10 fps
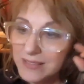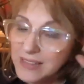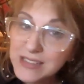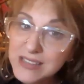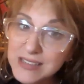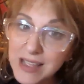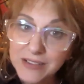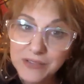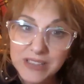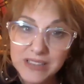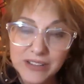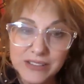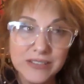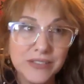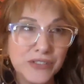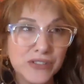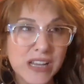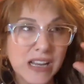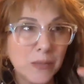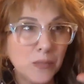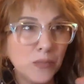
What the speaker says: that's a sign right there. If you're saying